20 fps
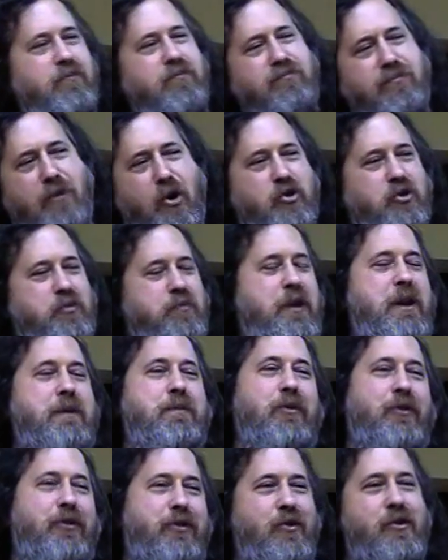Most
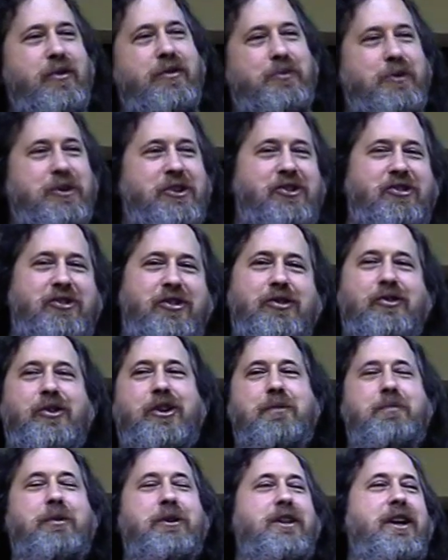people thought it was
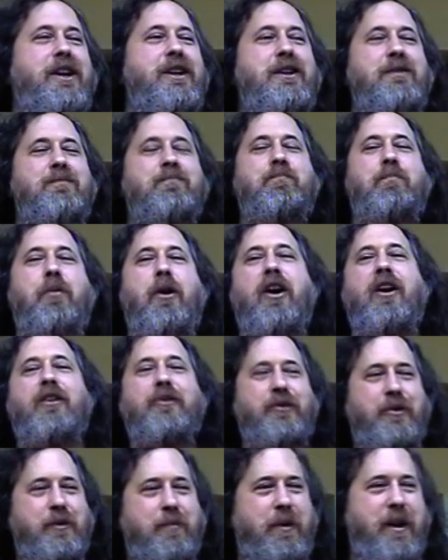silly, but they didn't
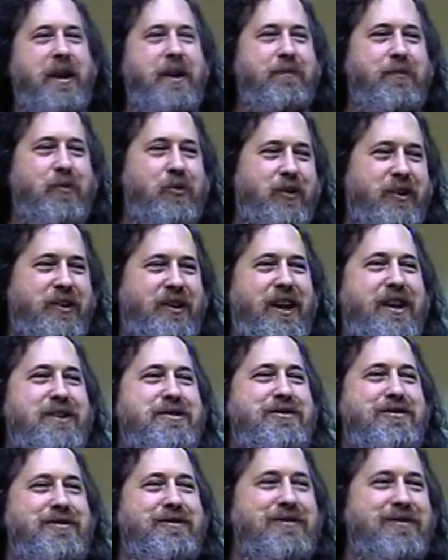bother to pay more
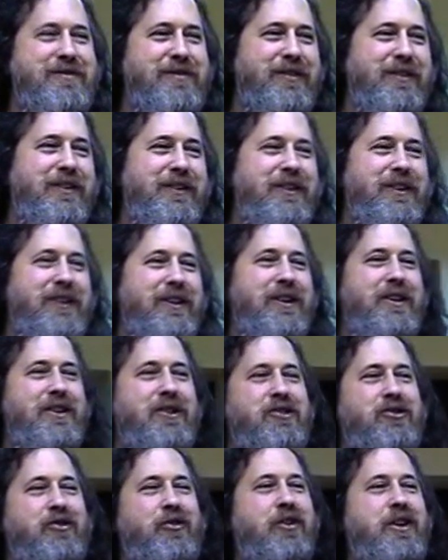attention.
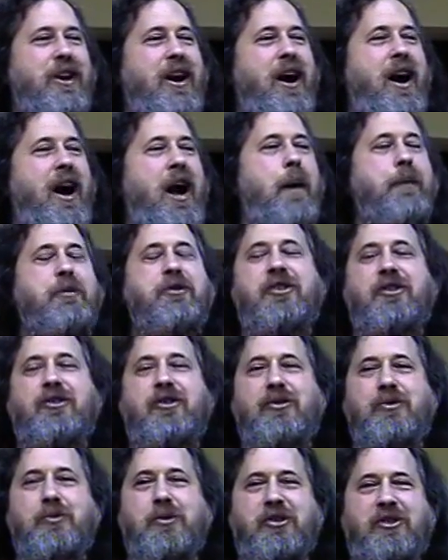So the
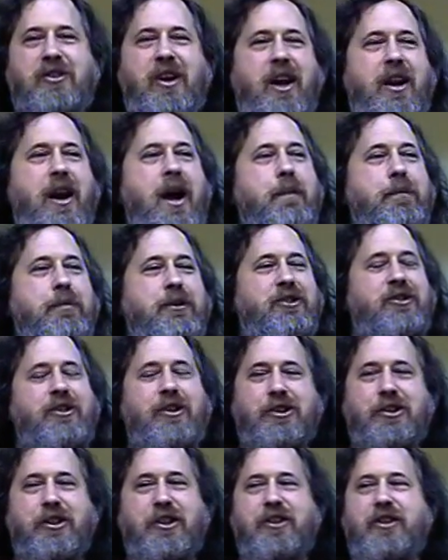obstacle was not
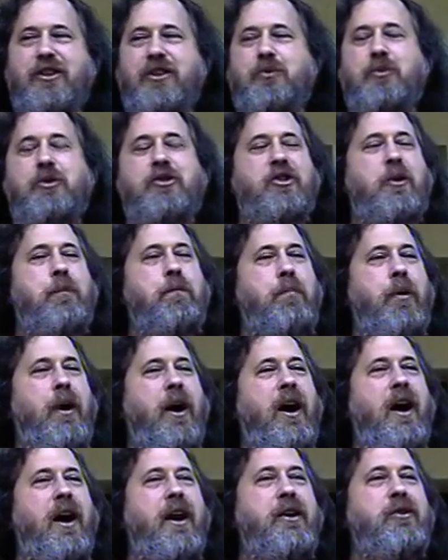opposition, it was a
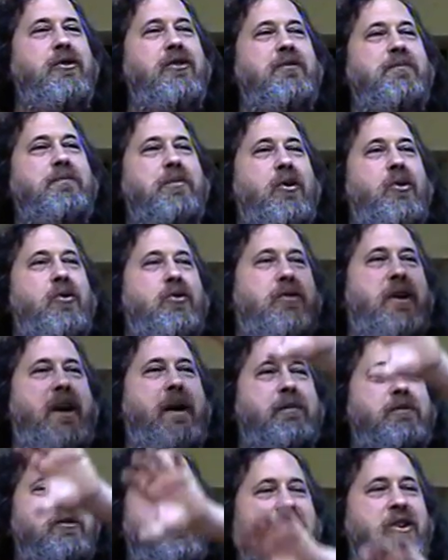pile of
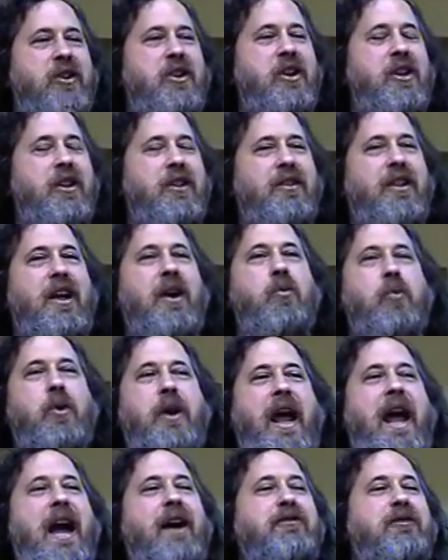programs that
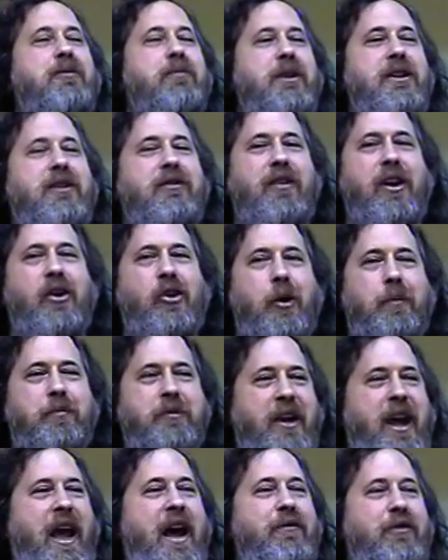would have to be
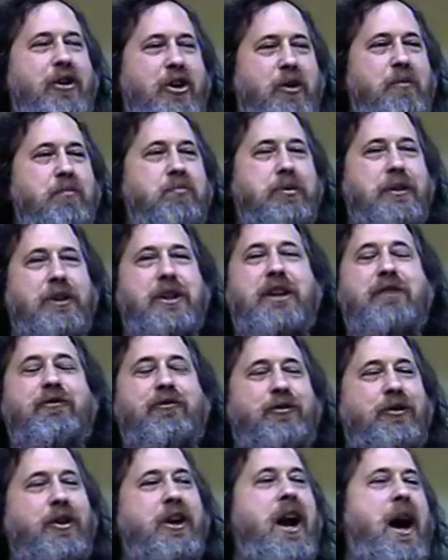developed to have a complete
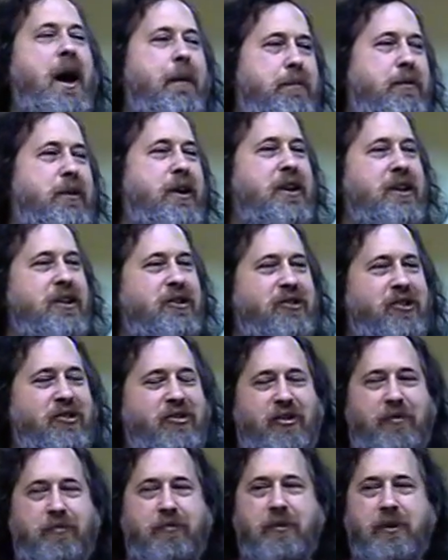free operating
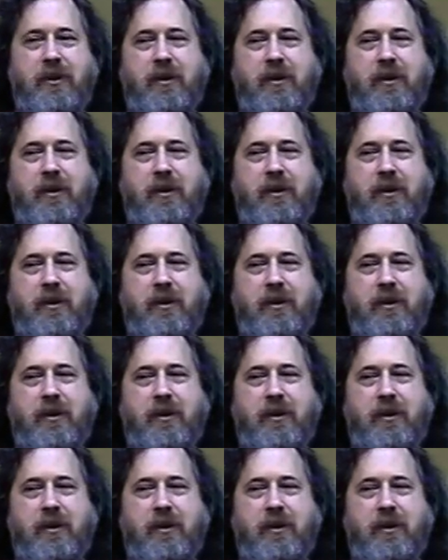system.